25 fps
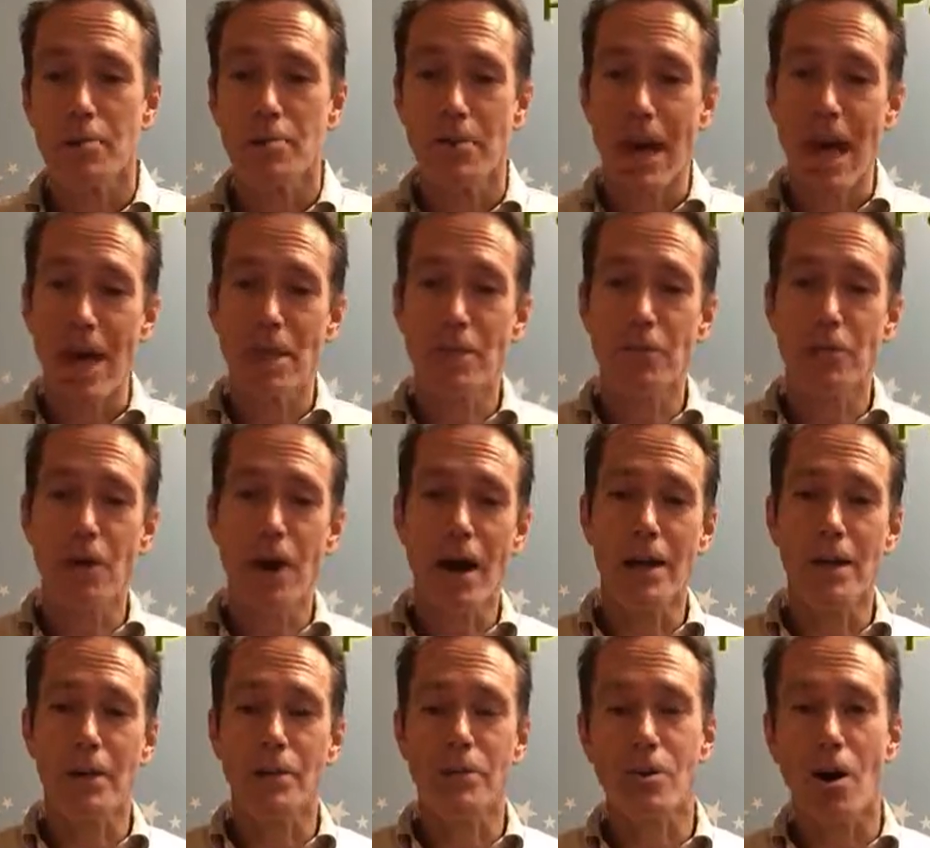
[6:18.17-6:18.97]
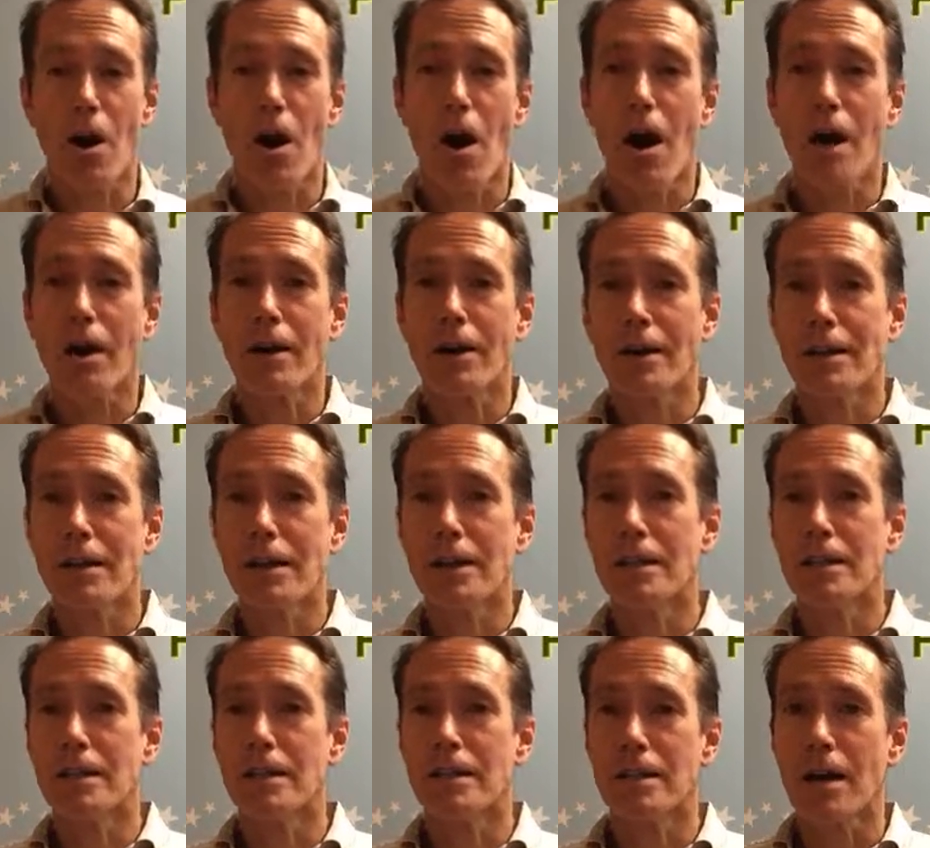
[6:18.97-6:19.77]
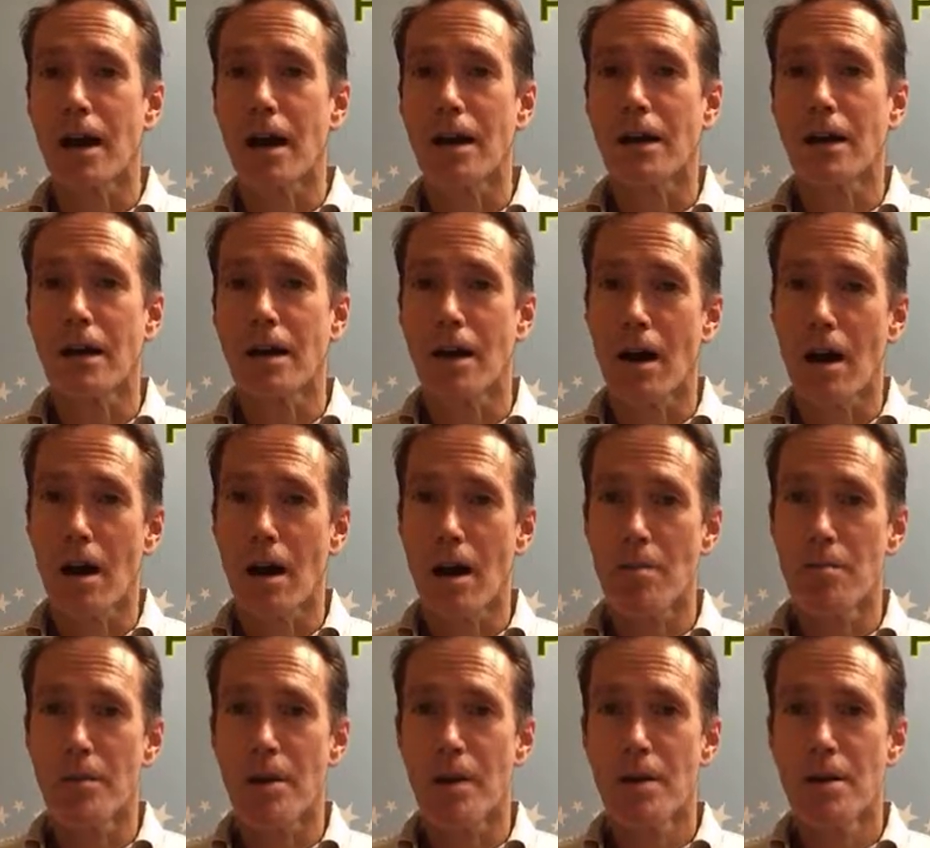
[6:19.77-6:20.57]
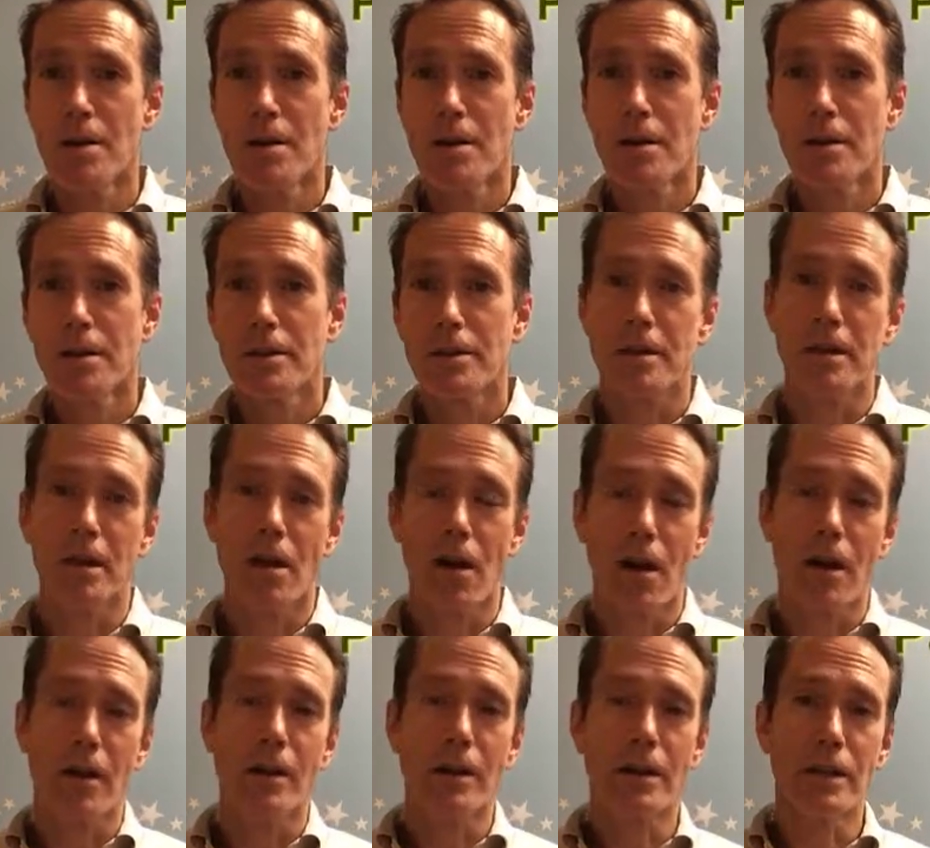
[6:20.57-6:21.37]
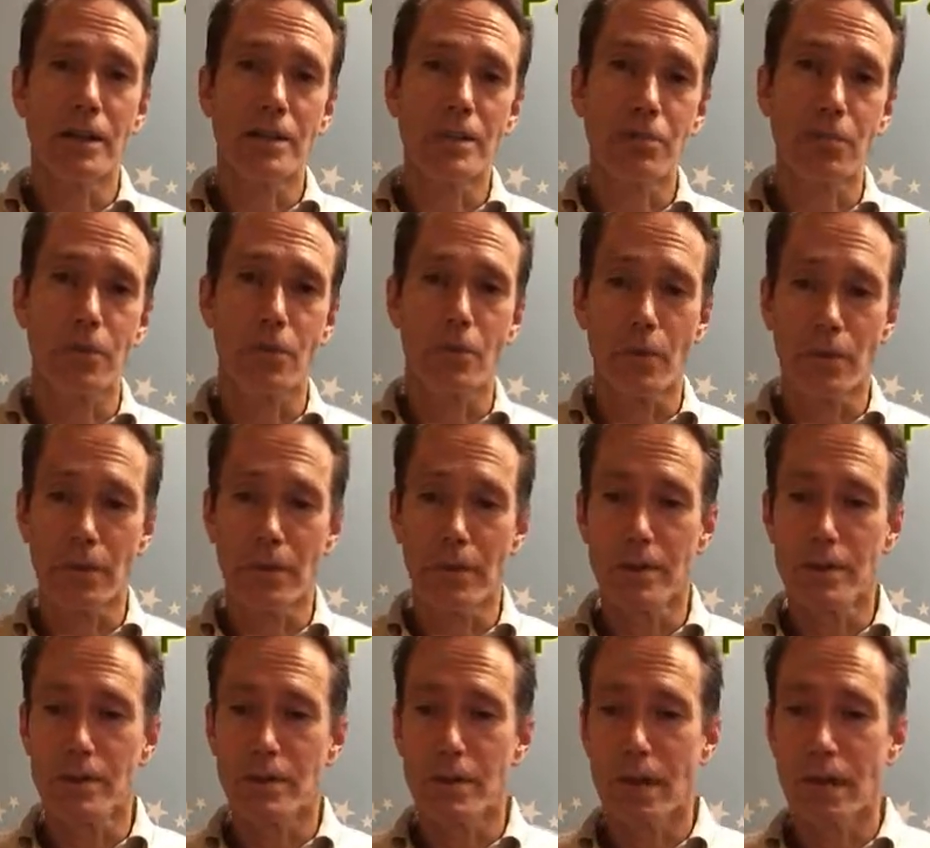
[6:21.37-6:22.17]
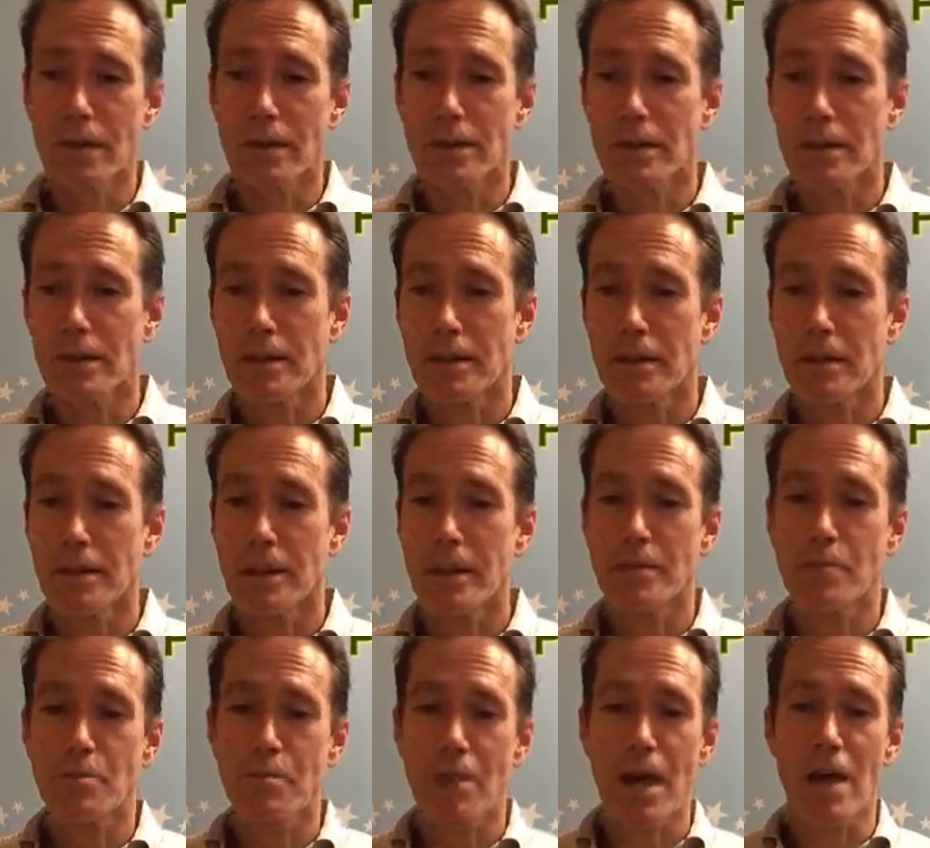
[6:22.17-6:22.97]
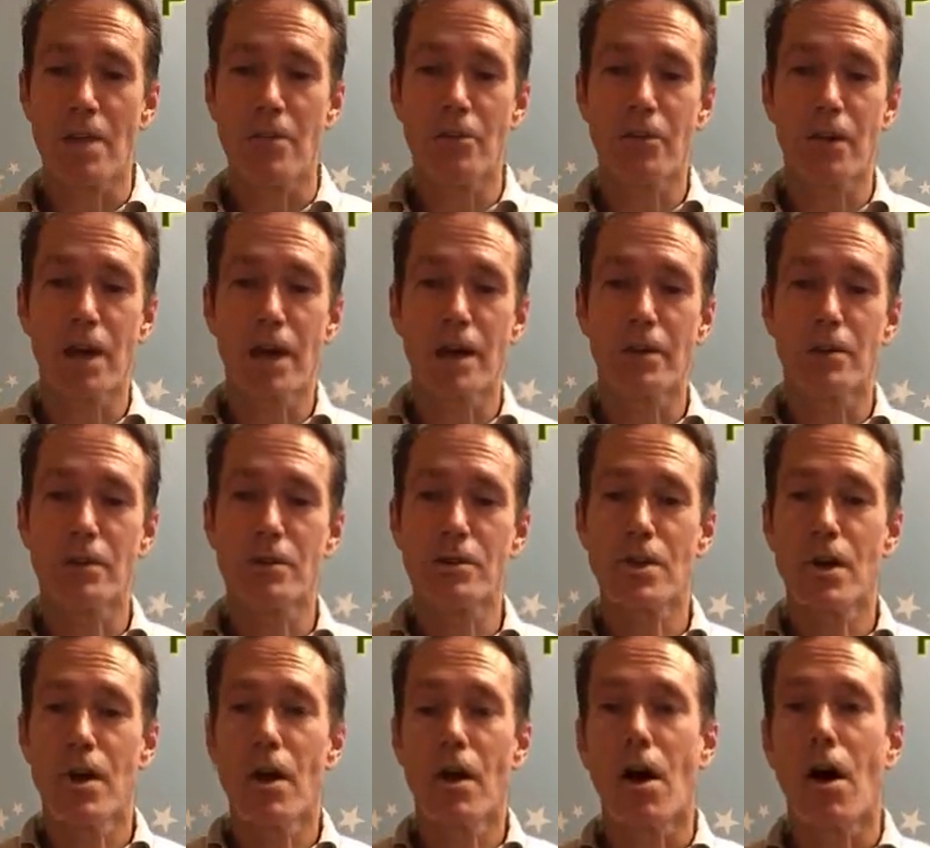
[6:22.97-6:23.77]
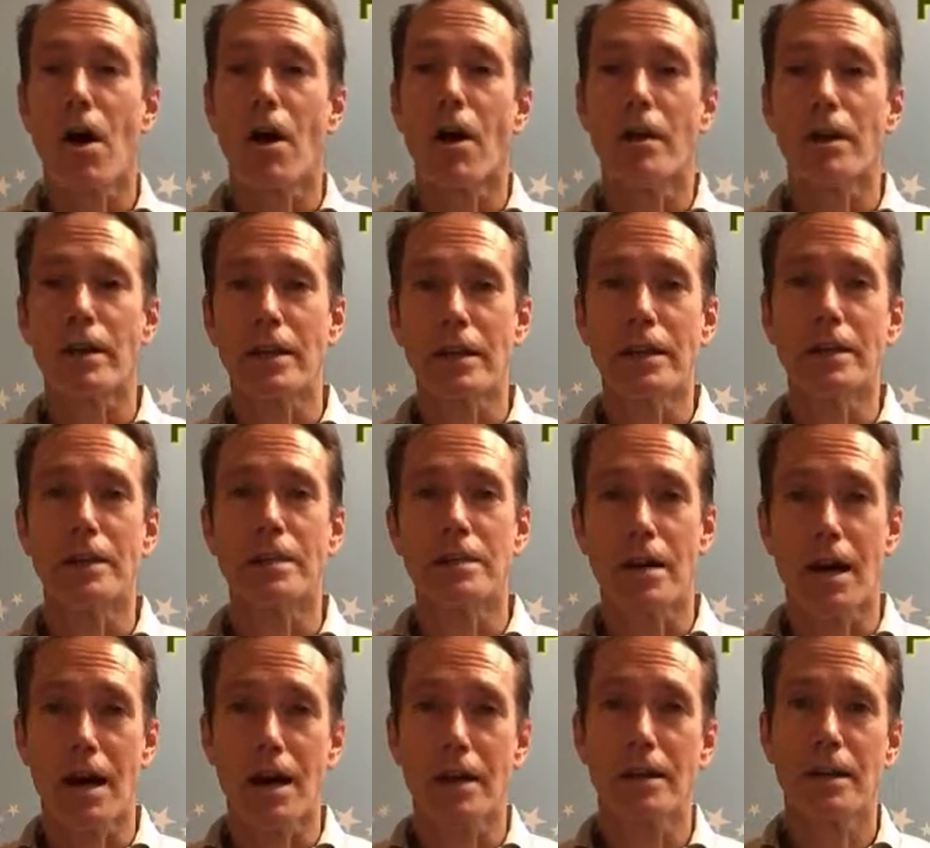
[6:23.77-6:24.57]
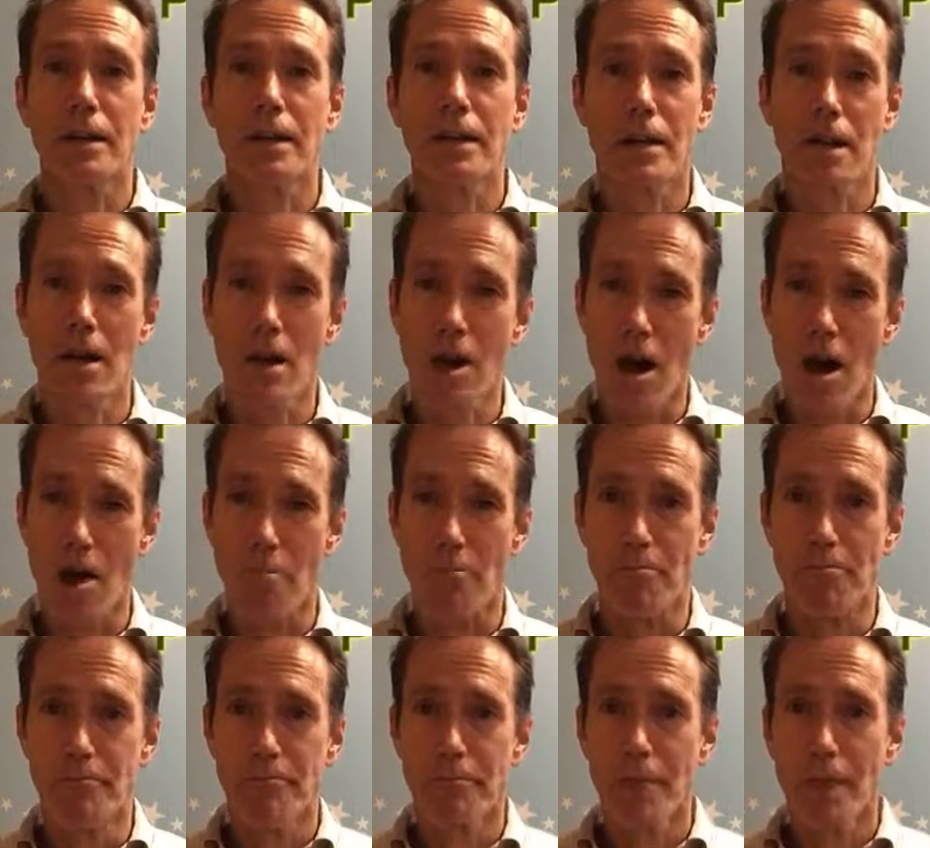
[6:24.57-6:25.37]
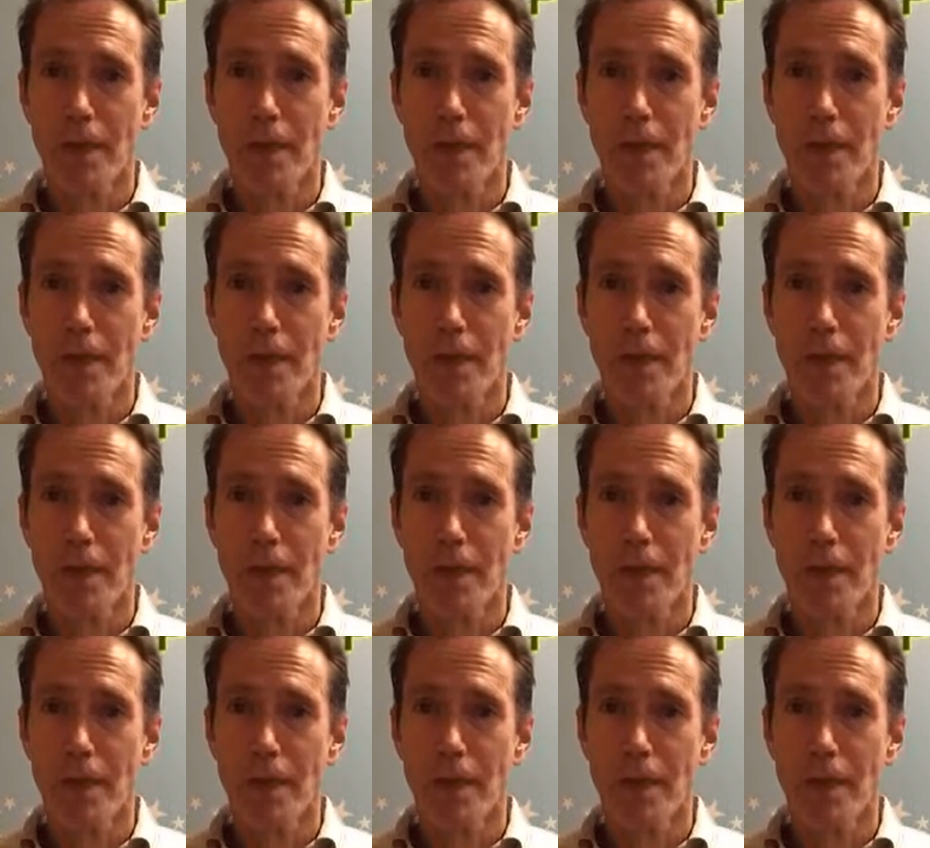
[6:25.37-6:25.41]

PathfindersRE.com. The RE is for real estate. That's PathfindersRE.com.